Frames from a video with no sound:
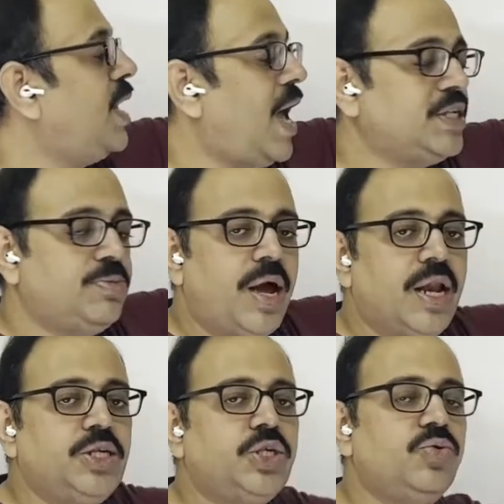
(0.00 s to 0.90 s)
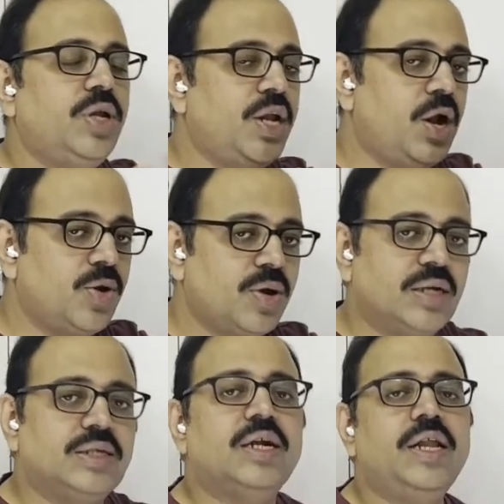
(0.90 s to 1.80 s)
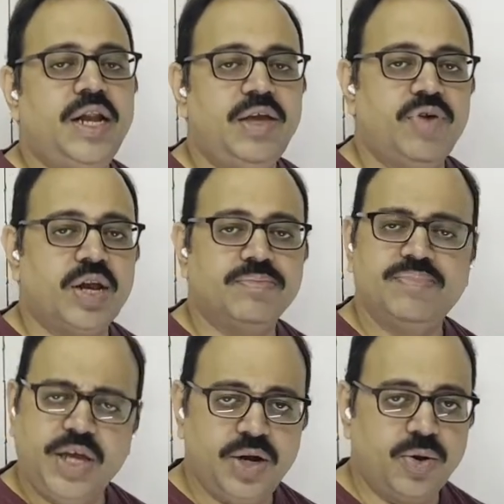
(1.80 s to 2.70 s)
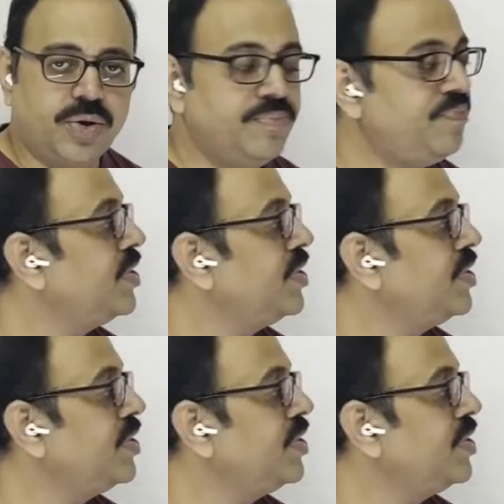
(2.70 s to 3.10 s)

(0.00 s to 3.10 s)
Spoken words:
cash balance you need not to consider anywhere. Ignore.